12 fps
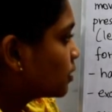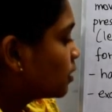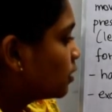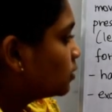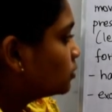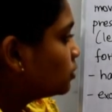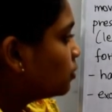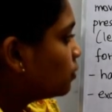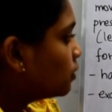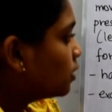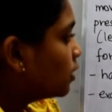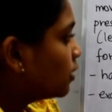So
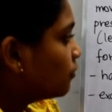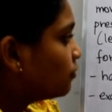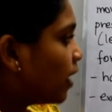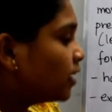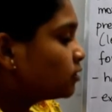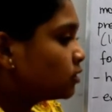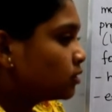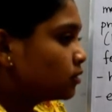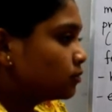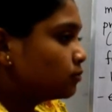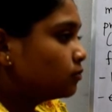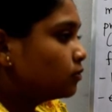fats,
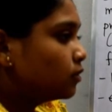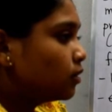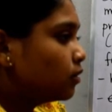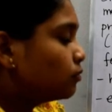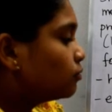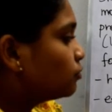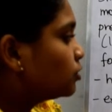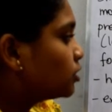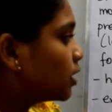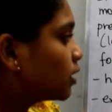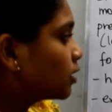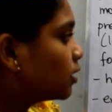which
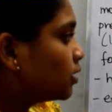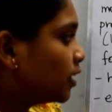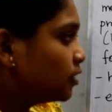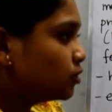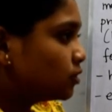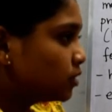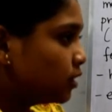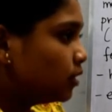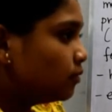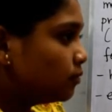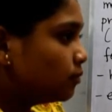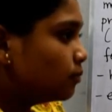are digested,
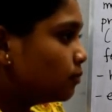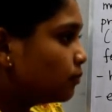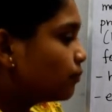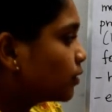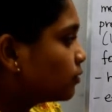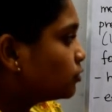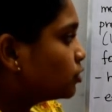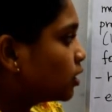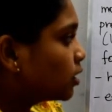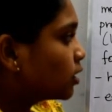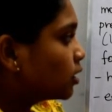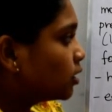which
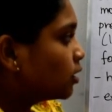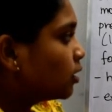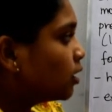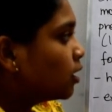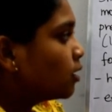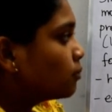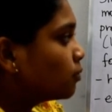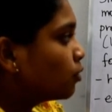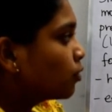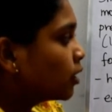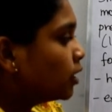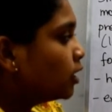are
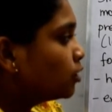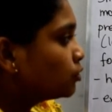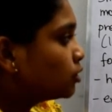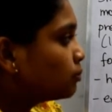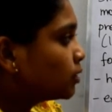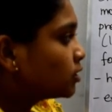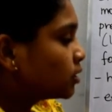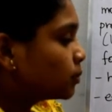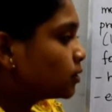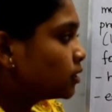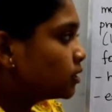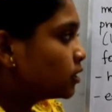broken into simpler
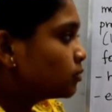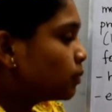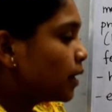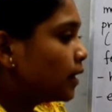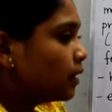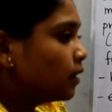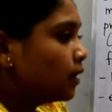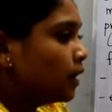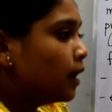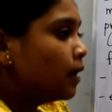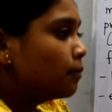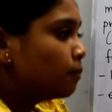substances by
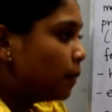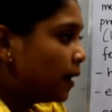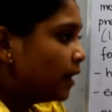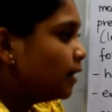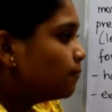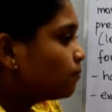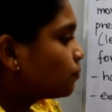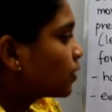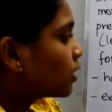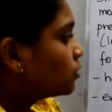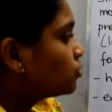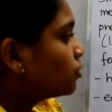bile.
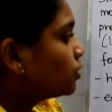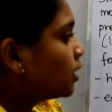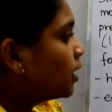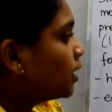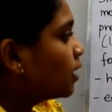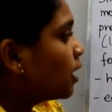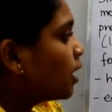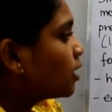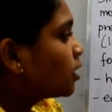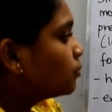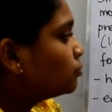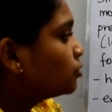So they are
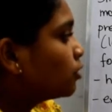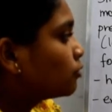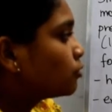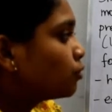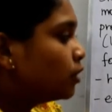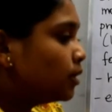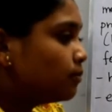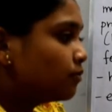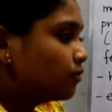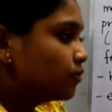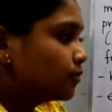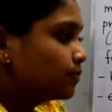absorbed through lymph.